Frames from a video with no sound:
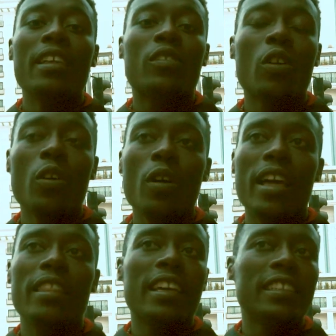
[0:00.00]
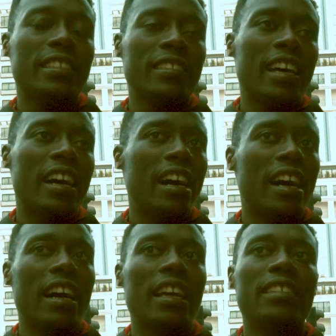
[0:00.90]
So I think it is
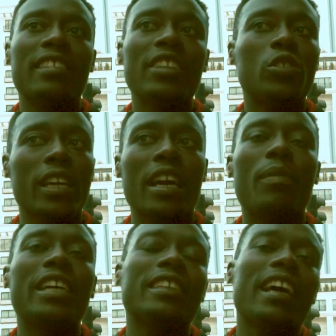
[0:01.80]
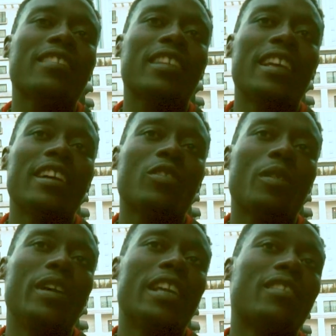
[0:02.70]
a, it's a trigger, but as Kenyans, we
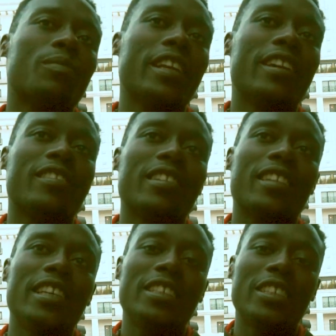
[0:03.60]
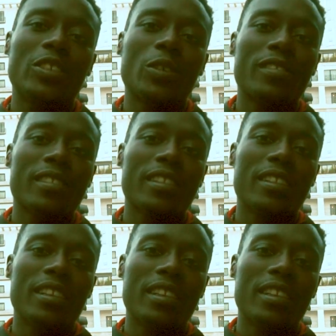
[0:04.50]
have been experiencing such issues.